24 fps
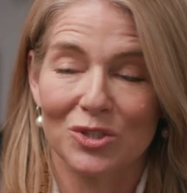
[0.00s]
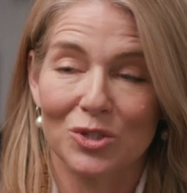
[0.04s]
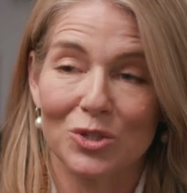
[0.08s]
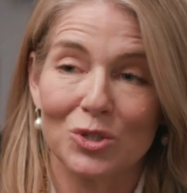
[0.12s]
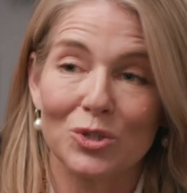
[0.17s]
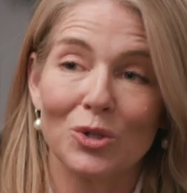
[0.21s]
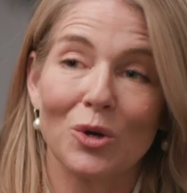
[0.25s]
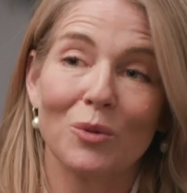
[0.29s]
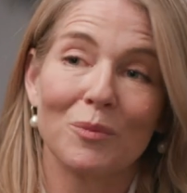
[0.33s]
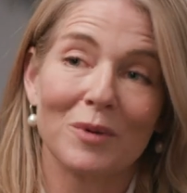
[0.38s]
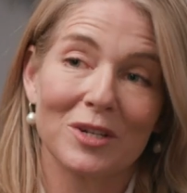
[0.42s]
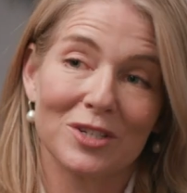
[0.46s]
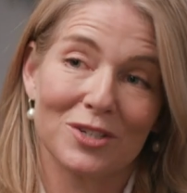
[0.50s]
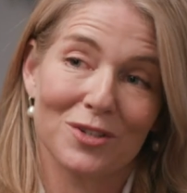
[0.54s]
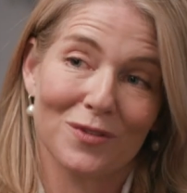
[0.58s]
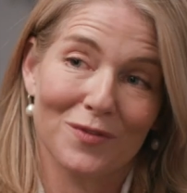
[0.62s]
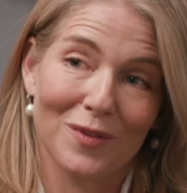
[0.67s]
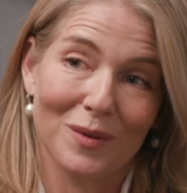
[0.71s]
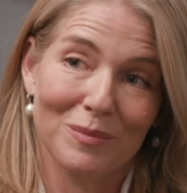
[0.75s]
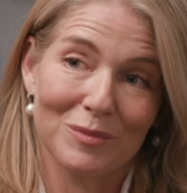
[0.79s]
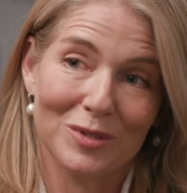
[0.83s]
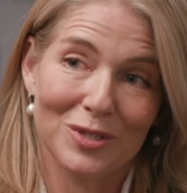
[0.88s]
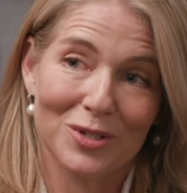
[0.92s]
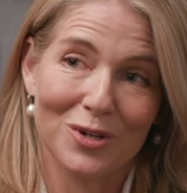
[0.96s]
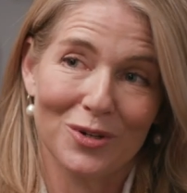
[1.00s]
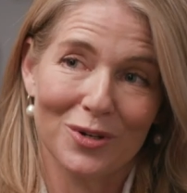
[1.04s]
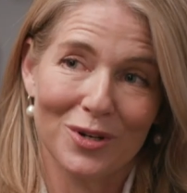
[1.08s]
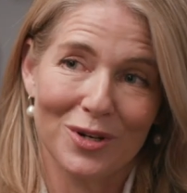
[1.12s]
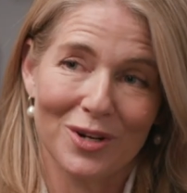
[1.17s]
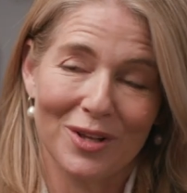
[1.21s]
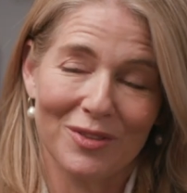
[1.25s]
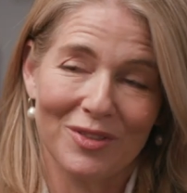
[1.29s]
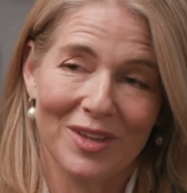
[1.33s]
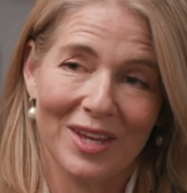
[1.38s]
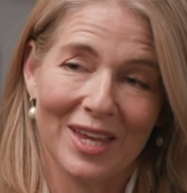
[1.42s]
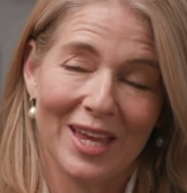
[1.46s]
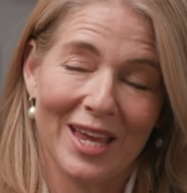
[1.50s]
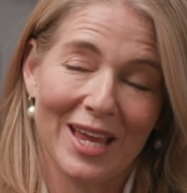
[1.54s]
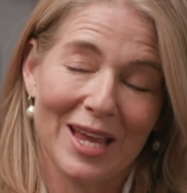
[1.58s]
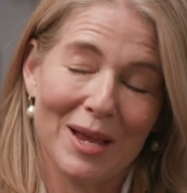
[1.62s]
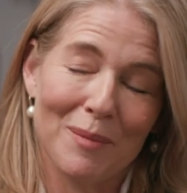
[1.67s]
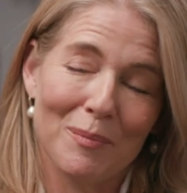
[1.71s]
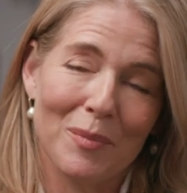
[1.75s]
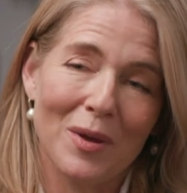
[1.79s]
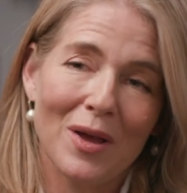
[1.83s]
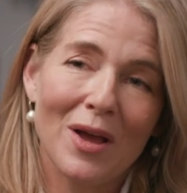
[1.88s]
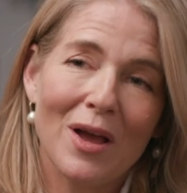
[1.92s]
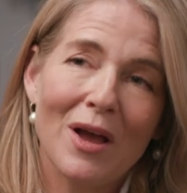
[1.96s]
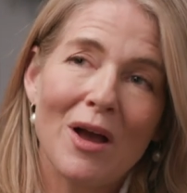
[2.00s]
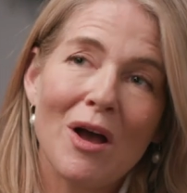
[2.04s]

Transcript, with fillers: so much of them started on the Cape.